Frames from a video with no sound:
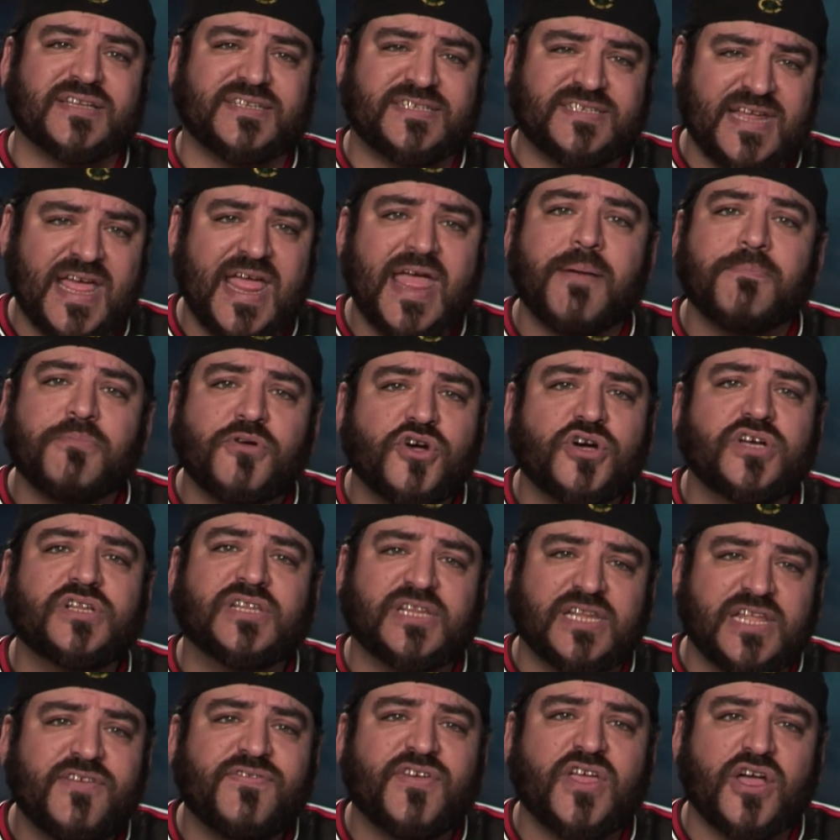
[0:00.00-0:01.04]
a damn
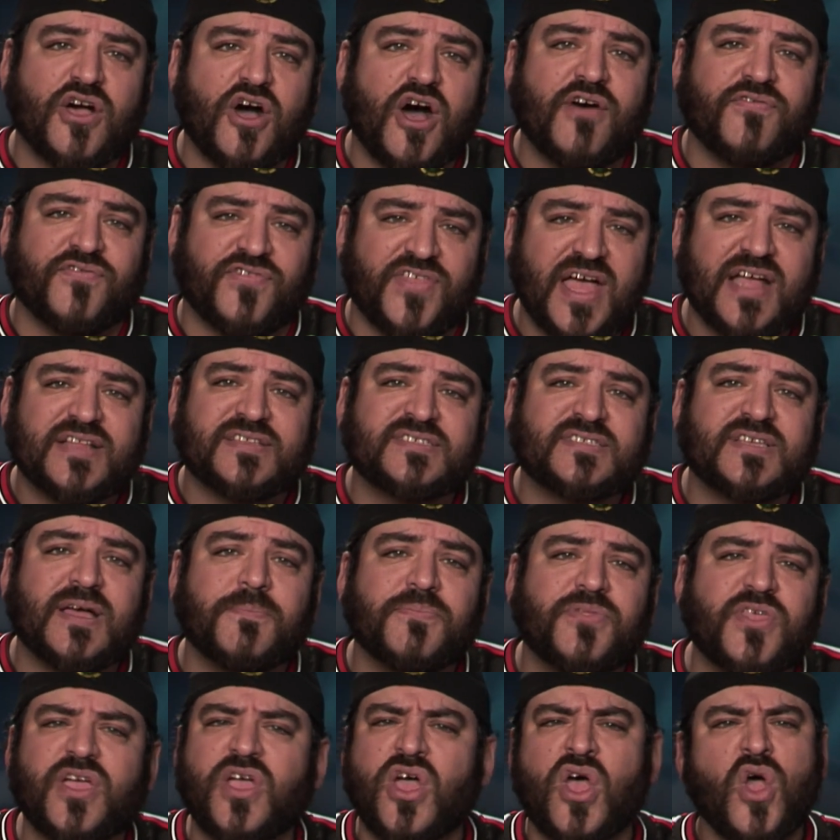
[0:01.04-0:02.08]
good living off that
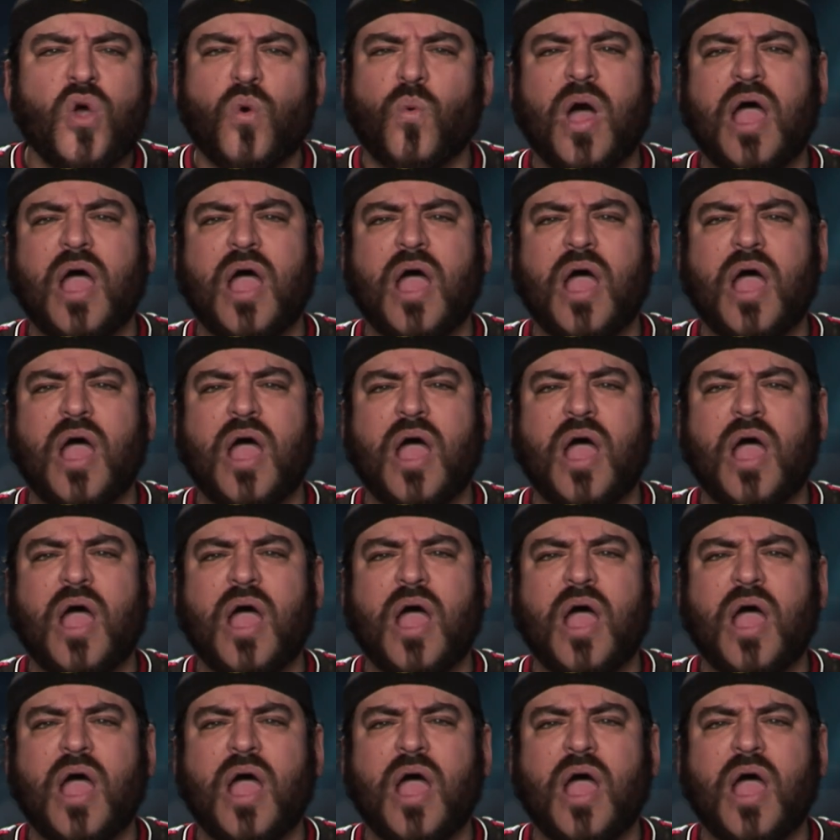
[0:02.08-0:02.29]
something,